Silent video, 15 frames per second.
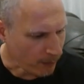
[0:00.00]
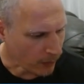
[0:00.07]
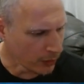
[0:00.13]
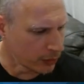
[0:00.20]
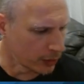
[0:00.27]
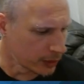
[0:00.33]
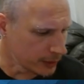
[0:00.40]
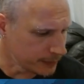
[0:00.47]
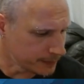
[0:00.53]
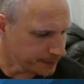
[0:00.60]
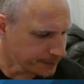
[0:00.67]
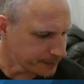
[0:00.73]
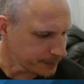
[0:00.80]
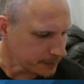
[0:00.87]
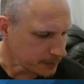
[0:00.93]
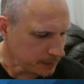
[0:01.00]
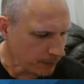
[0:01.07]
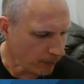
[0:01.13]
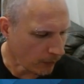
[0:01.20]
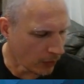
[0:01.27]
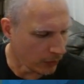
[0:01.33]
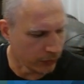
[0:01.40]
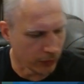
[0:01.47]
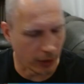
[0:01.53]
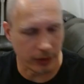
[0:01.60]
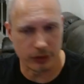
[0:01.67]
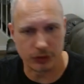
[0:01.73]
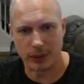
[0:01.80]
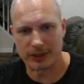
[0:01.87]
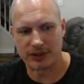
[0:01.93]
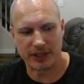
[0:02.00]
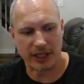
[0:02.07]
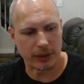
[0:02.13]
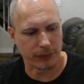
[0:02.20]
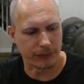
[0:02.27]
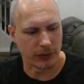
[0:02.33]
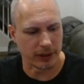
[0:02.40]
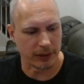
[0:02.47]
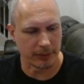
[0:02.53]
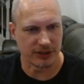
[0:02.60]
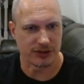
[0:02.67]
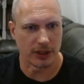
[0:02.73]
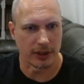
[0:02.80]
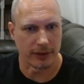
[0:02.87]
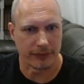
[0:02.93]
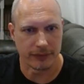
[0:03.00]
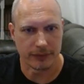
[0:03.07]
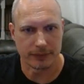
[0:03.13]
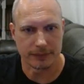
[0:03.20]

Good. Not a direct counter for any of my stuff.